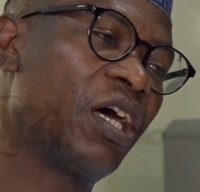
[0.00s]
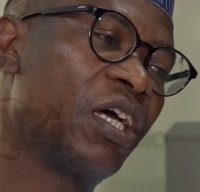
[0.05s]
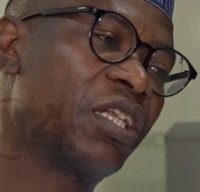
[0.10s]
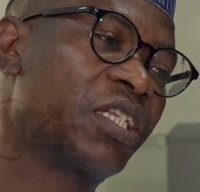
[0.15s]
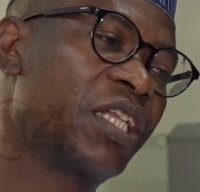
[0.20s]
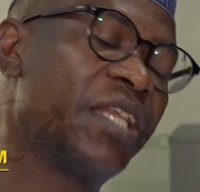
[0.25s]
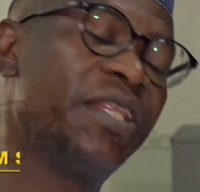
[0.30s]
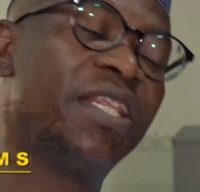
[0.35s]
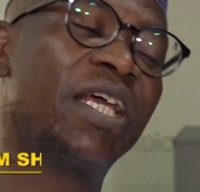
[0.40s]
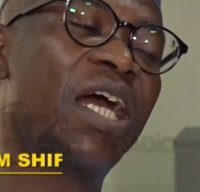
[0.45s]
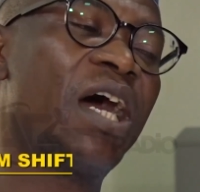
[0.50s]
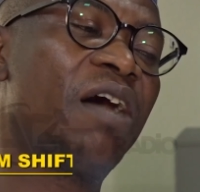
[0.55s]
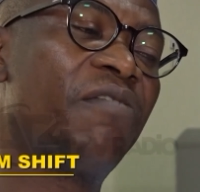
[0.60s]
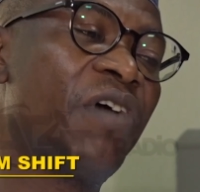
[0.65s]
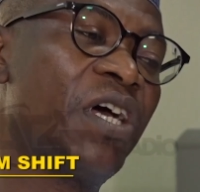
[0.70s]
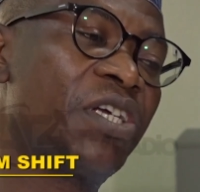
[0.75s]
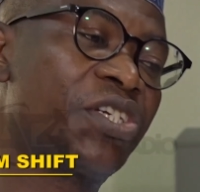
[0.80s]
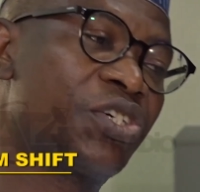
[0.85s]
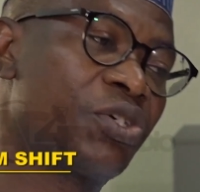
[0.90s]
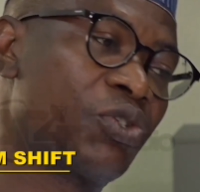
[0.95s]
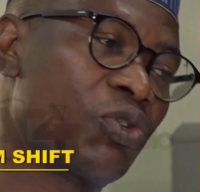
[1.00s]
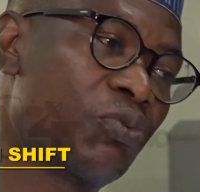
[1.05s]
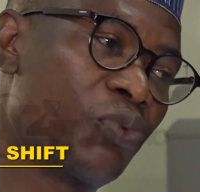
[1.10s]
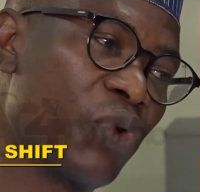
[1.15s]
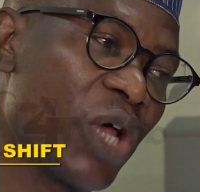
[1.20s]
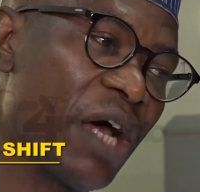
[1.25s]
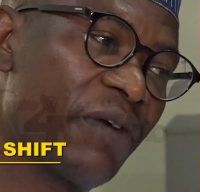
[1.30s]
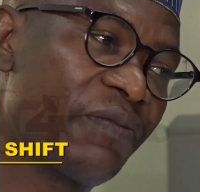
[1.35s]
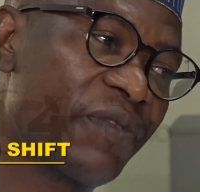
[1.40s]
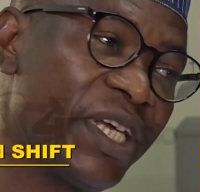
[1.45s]
technical advisory group,
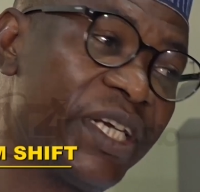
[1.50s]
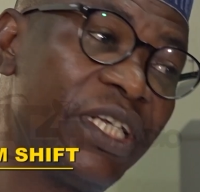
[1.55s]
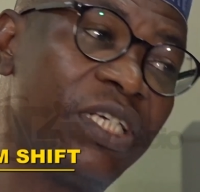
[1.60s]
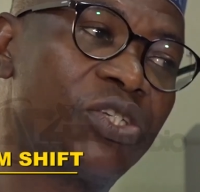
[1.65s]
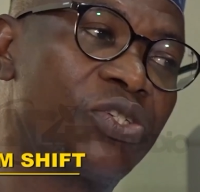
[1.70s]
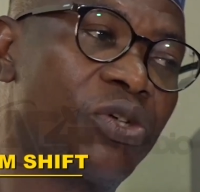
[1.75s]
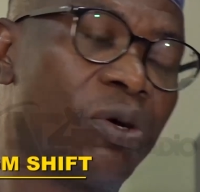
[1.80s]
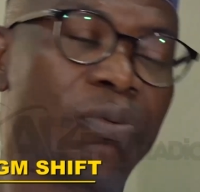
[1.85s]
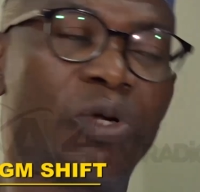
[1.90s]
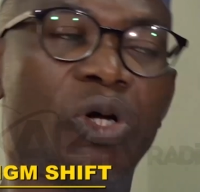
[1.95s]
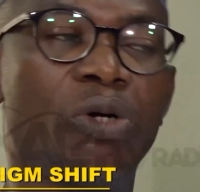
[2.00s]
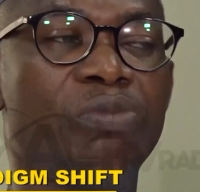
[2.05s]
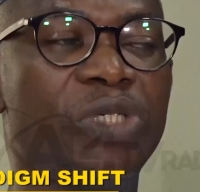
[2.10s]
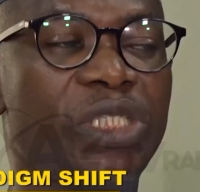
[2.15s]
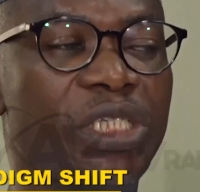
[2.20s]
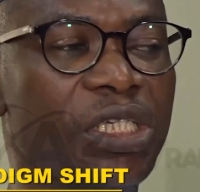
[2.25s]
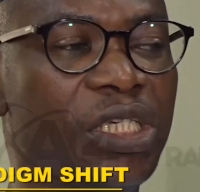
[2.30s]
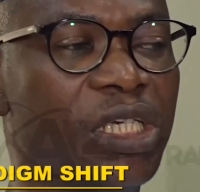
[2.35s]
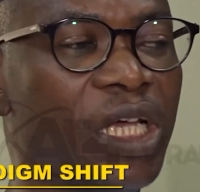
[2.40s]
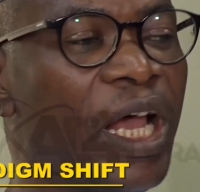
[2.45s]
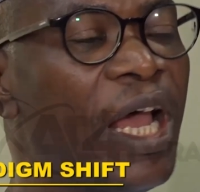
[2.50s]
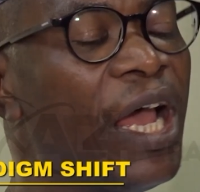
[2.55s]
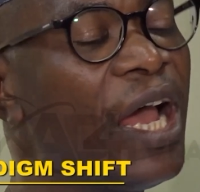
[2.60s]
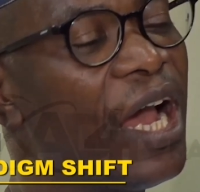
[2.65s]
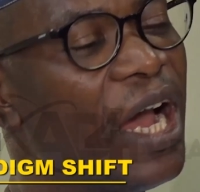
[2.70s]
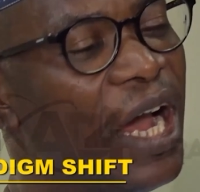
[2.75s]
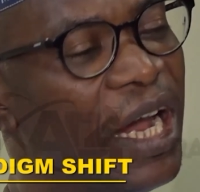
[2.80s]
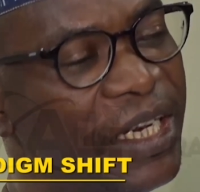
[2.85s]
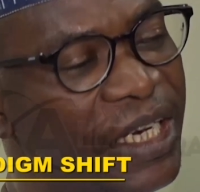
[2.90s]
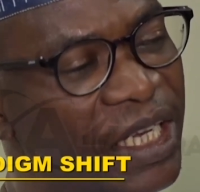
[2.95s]
we have 3 subcommittees, and